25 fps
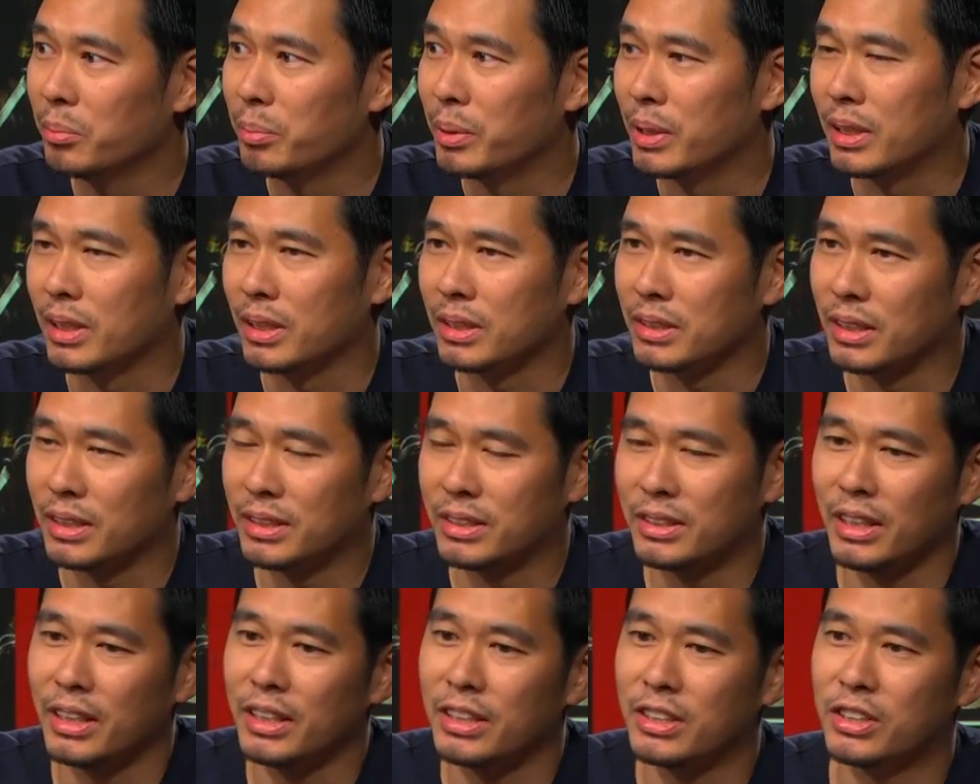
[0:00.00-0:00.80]
Because
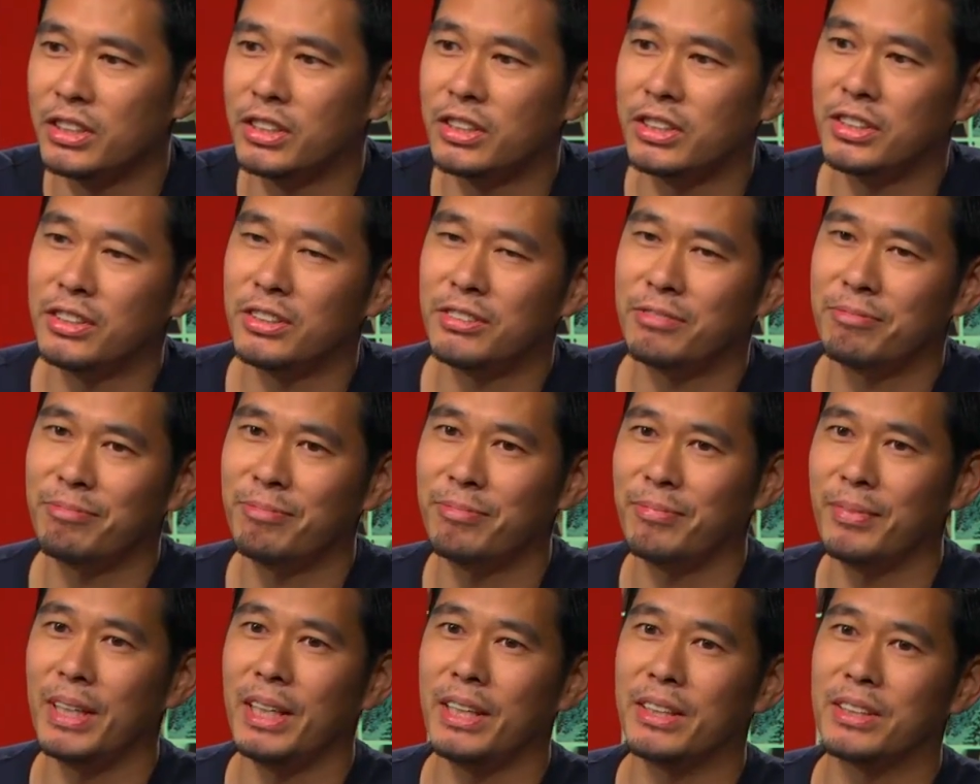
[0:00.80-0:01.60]

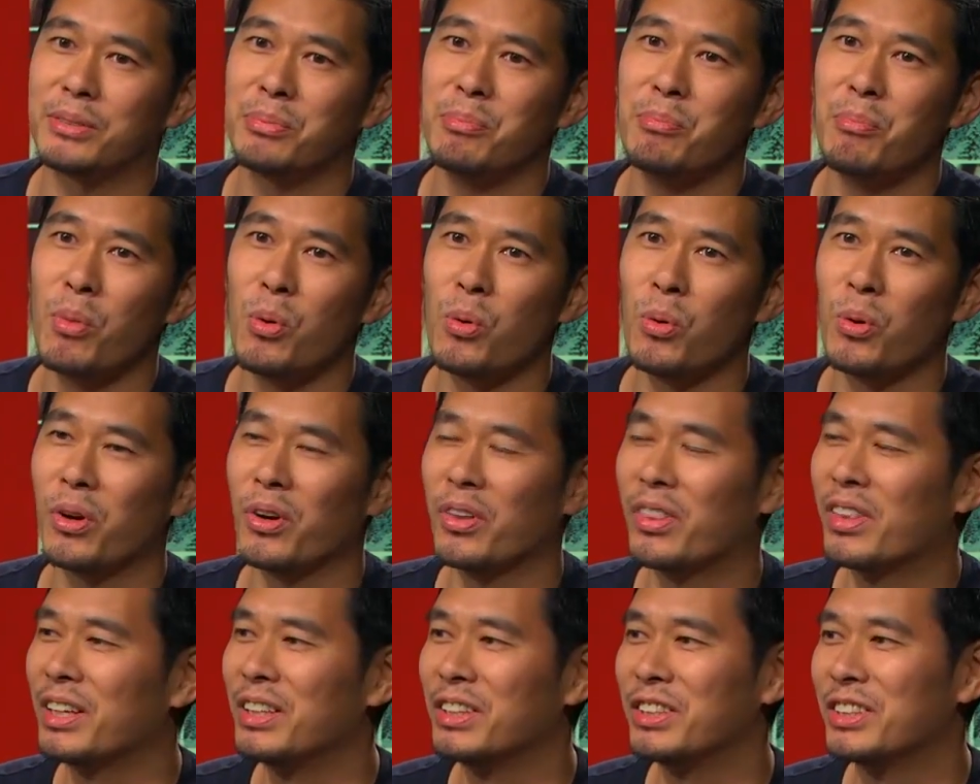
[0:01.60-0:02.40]
it's
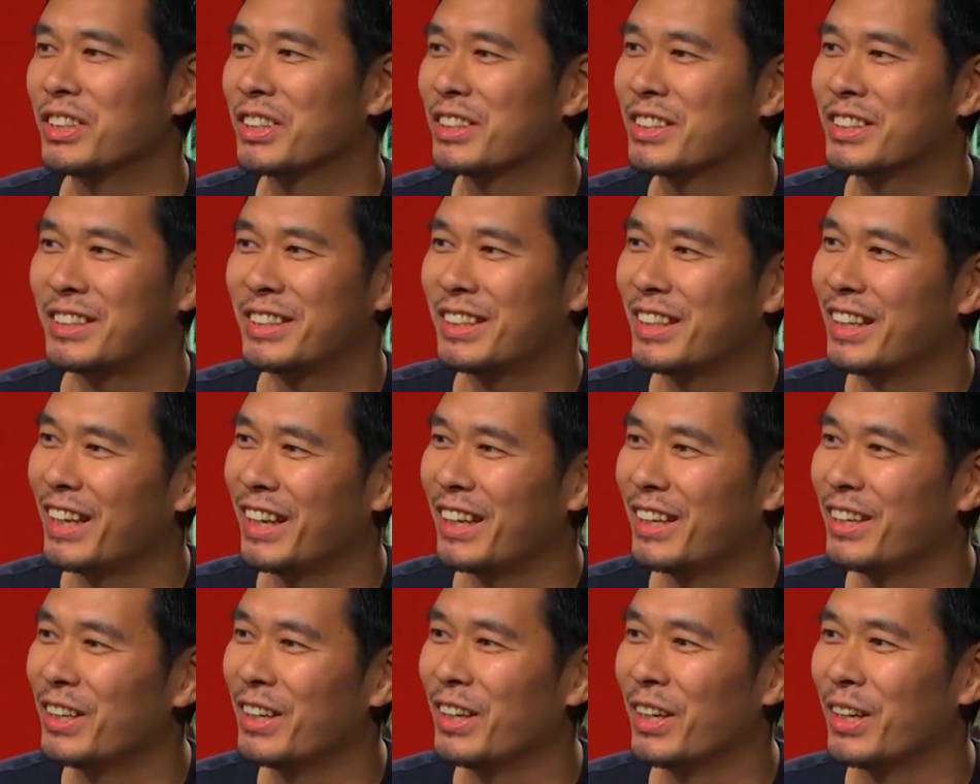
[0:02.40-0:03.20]
more than just,
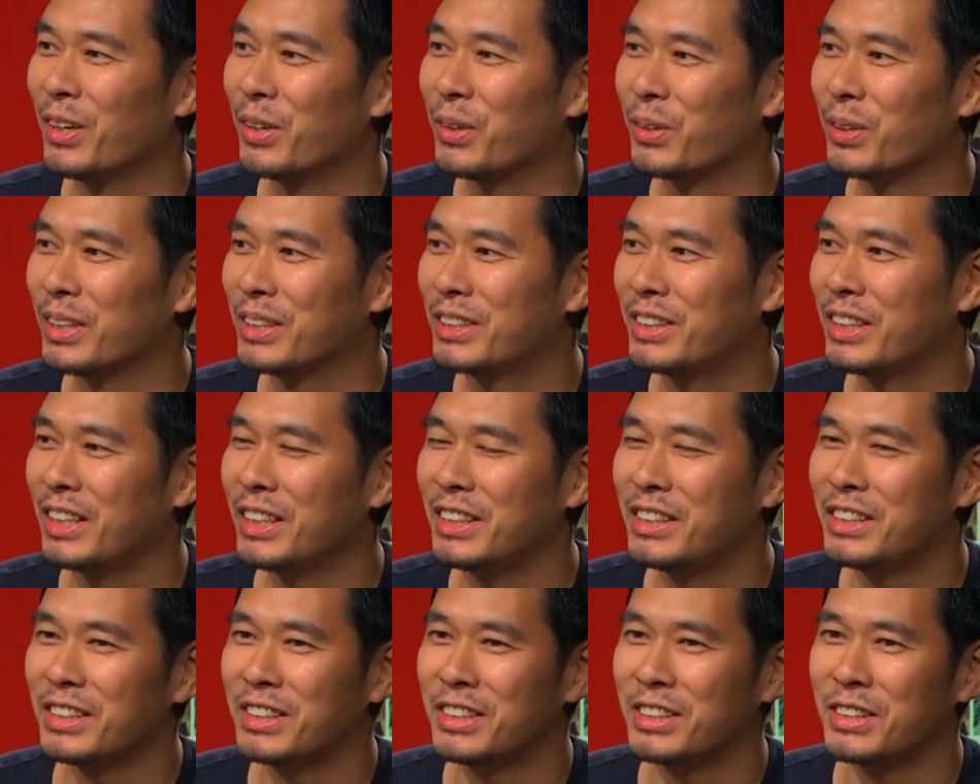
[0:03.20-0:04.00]
I don't know,
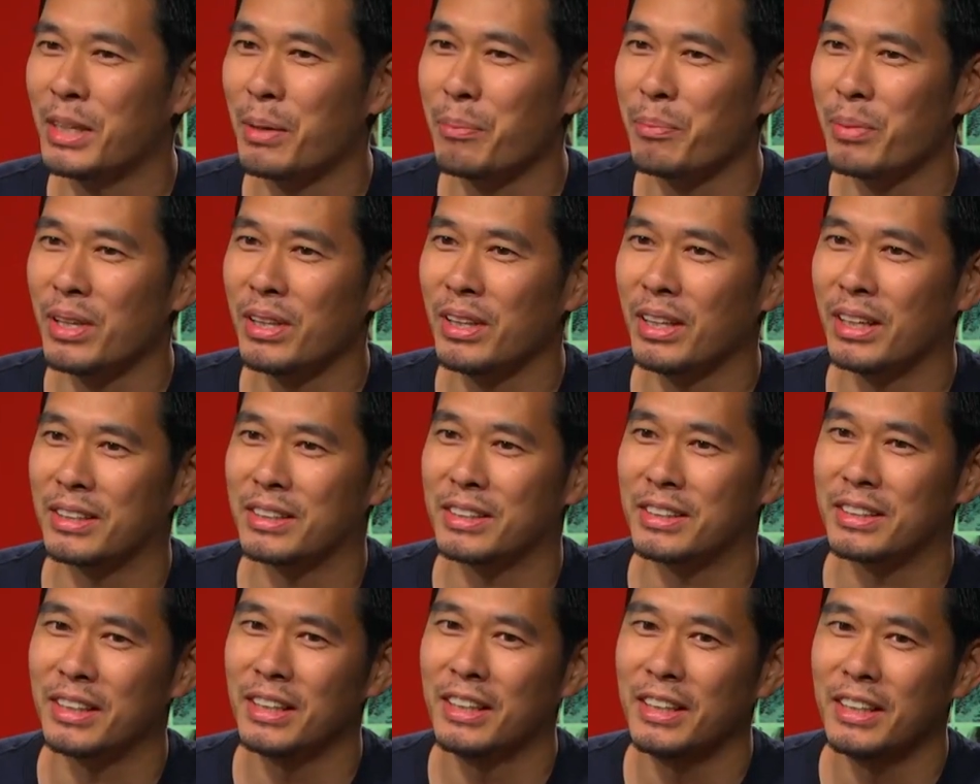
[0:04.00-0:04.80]
it's just something
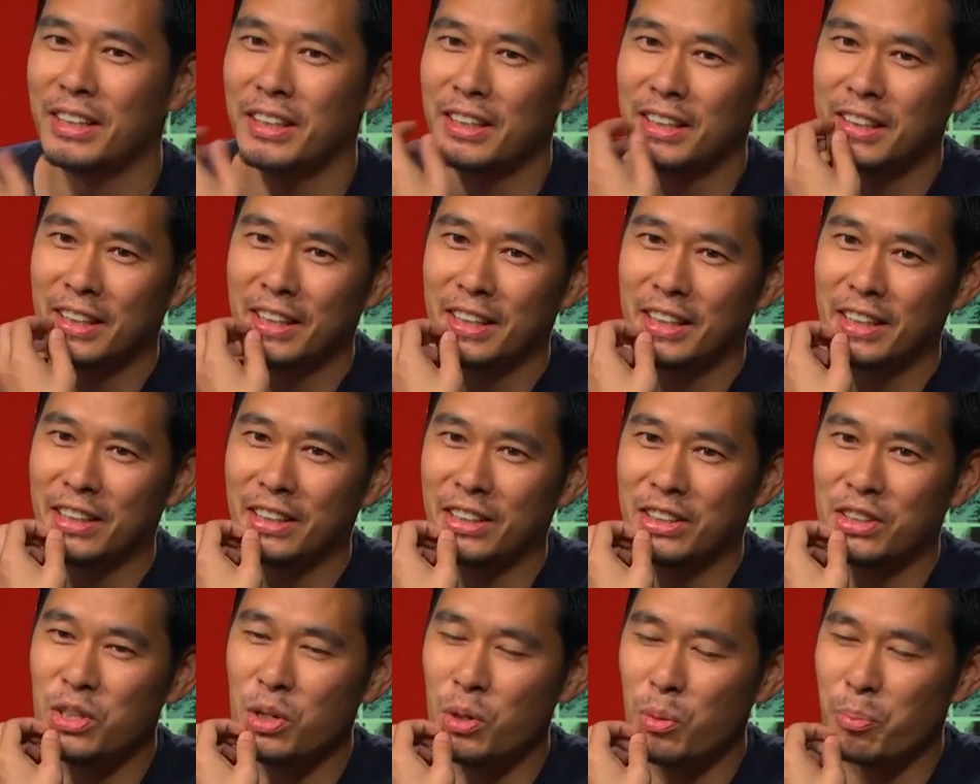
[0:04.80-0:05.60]
that's,
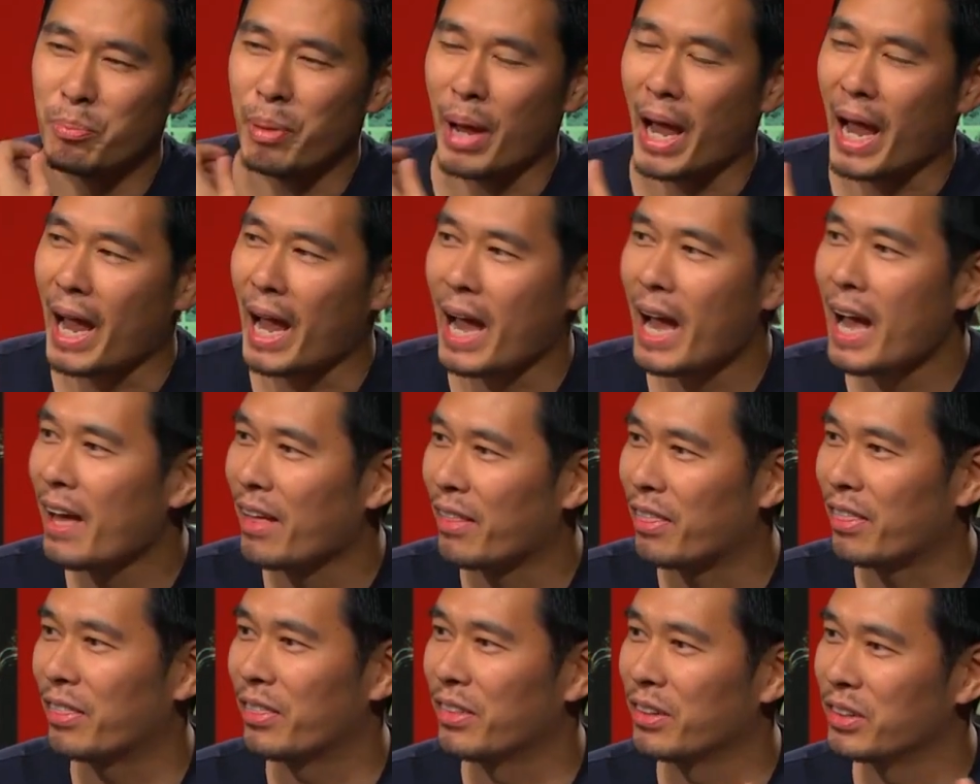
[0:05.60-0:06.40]
there's no
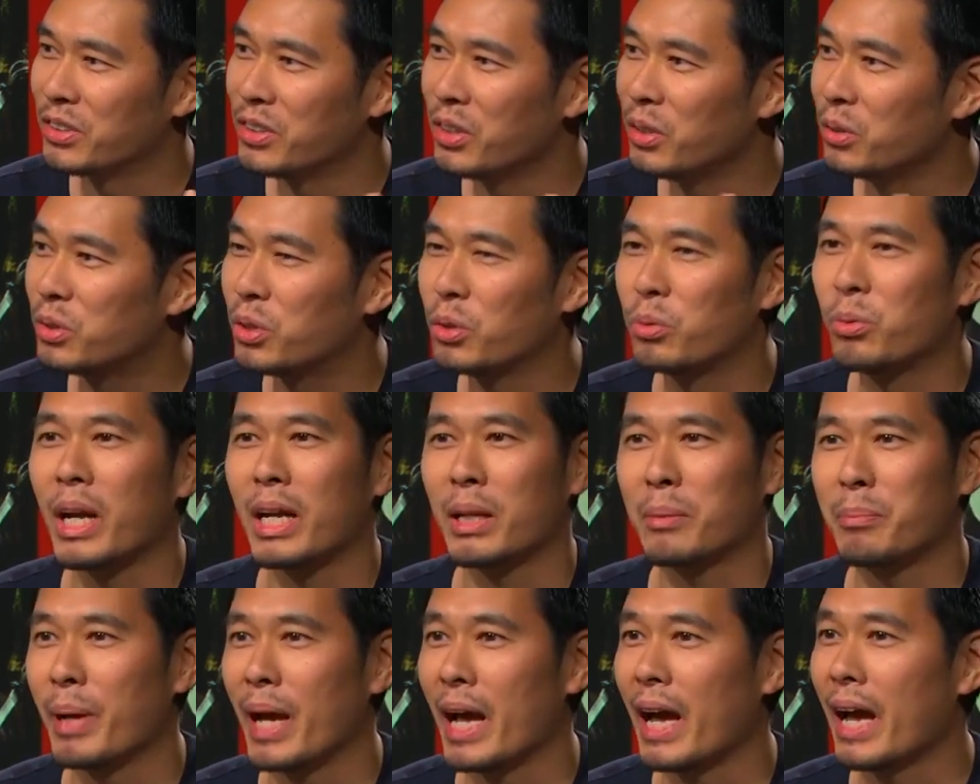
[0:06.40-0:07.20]
path, there's no
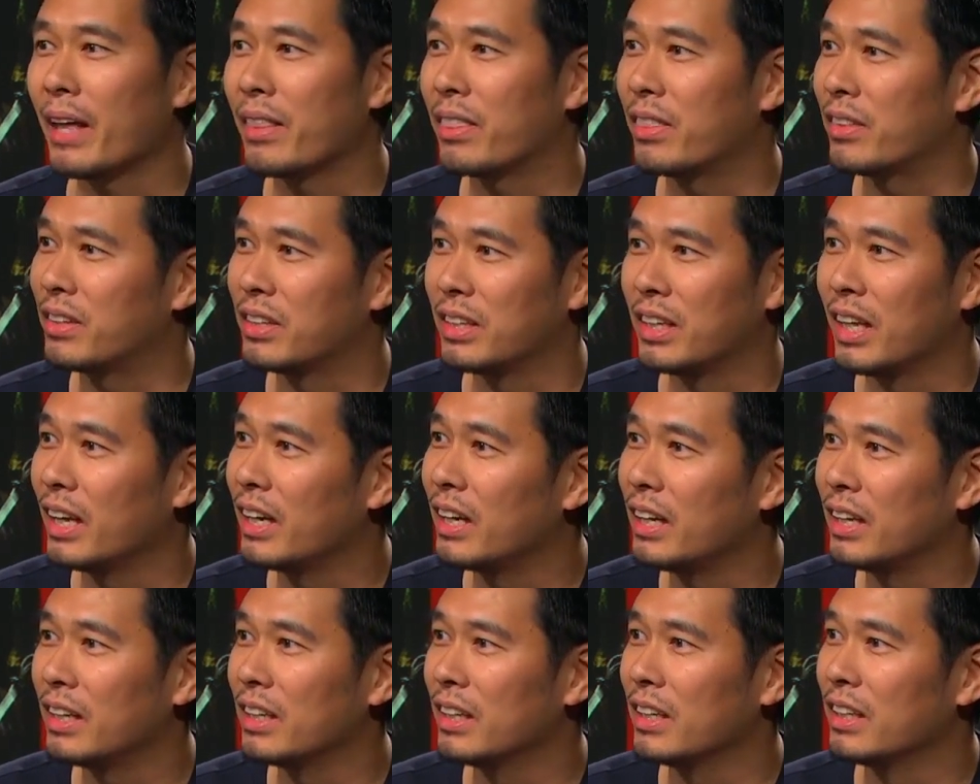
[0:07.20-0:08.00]
direct path to
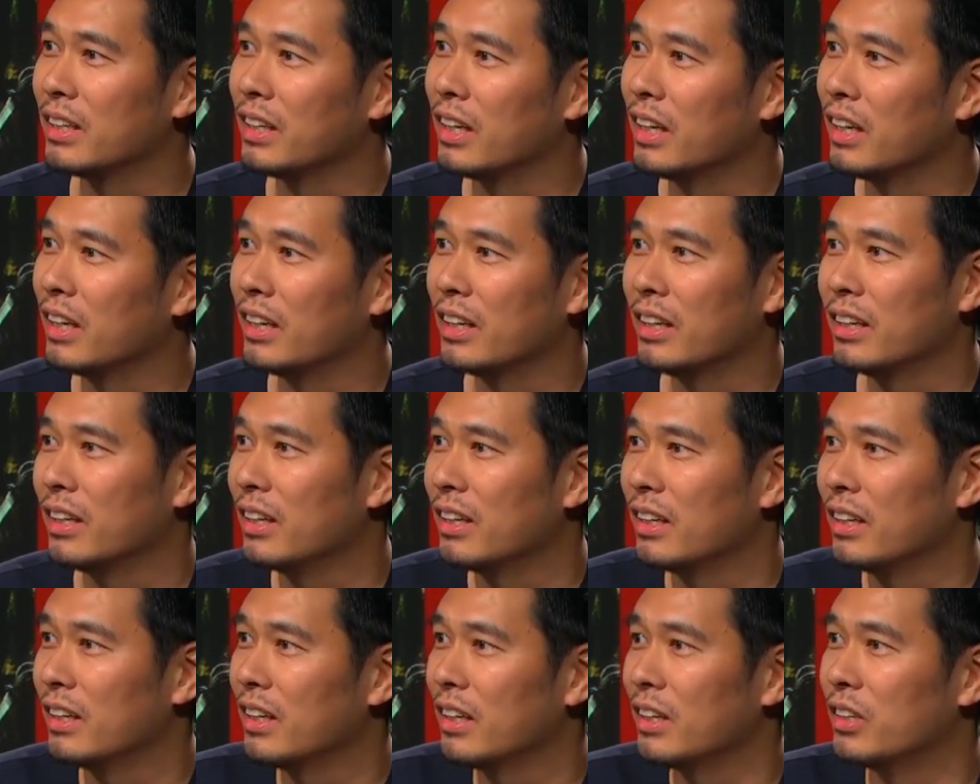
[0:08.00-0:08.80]
getting
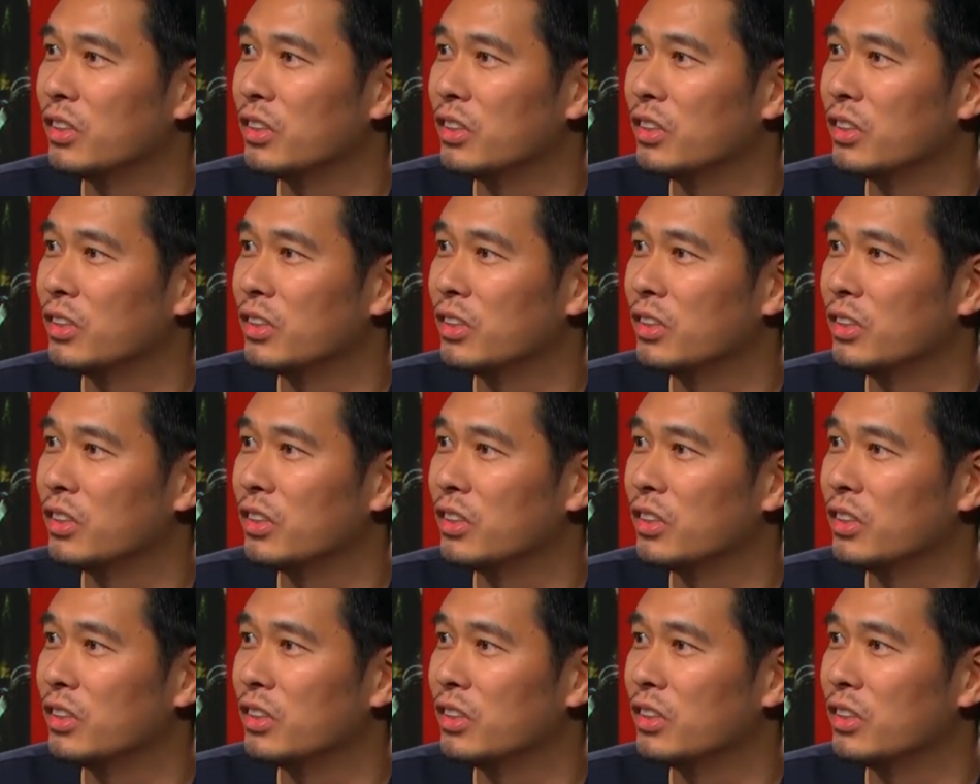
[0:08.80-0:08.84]
a